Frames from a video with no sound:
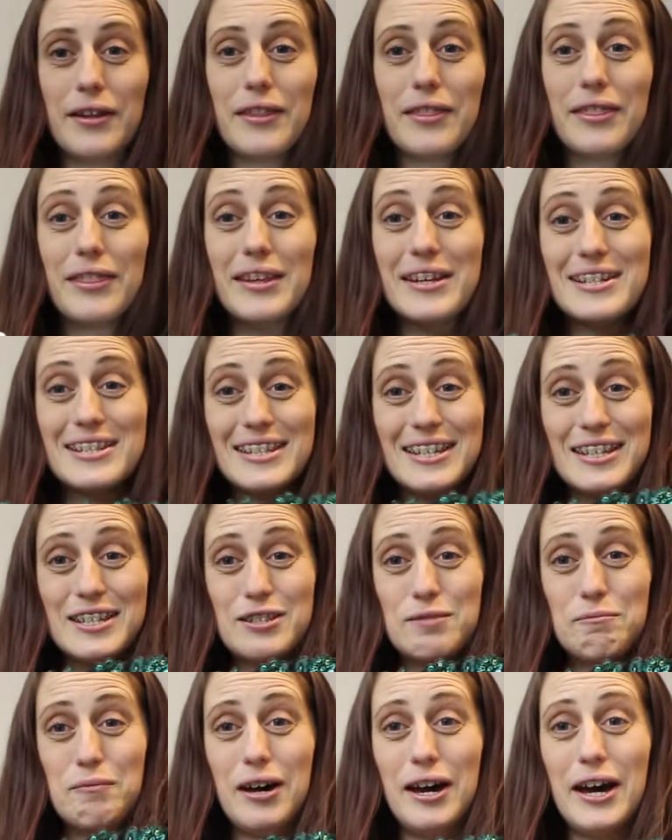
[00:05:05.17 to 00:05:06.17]
This
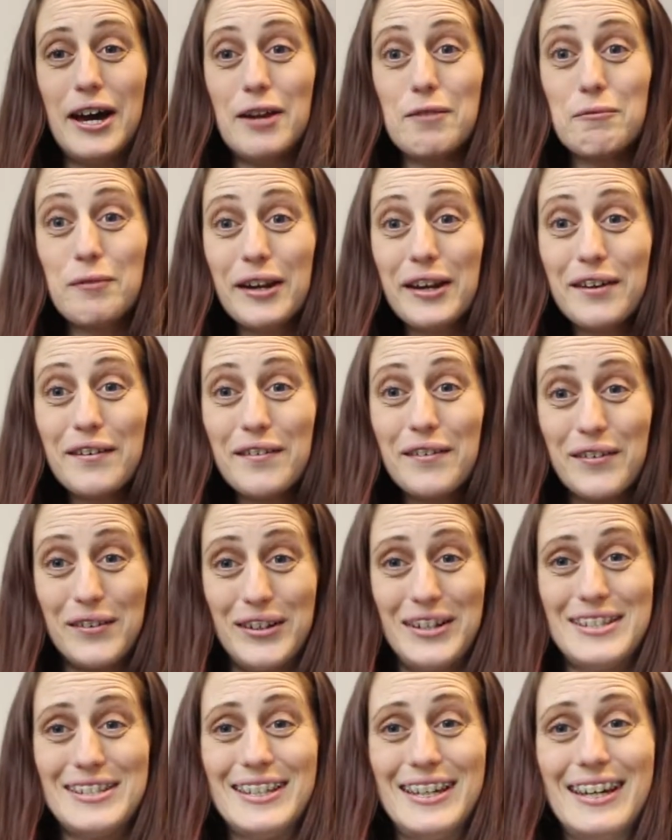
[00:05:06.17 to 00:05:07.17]
is my real
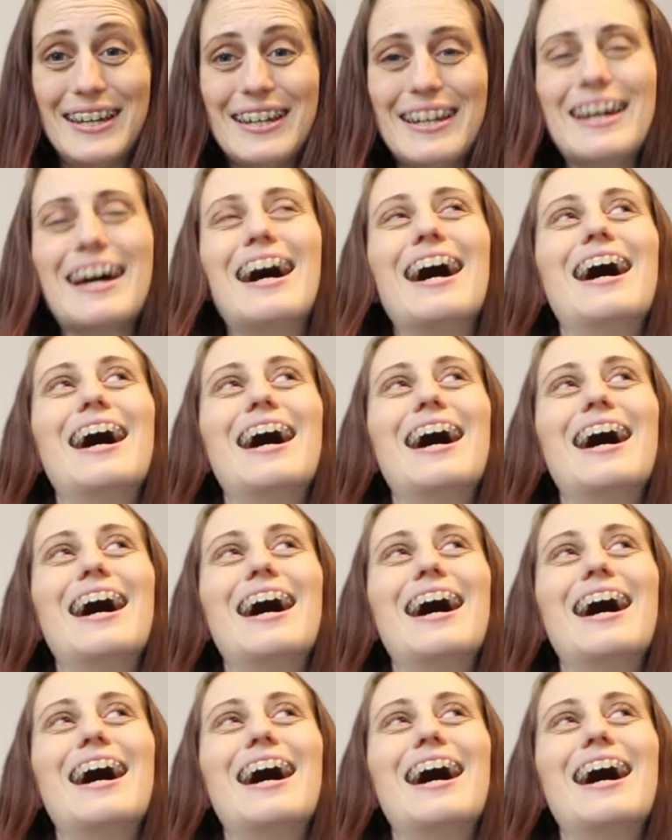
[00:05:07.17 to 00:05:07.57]
corset.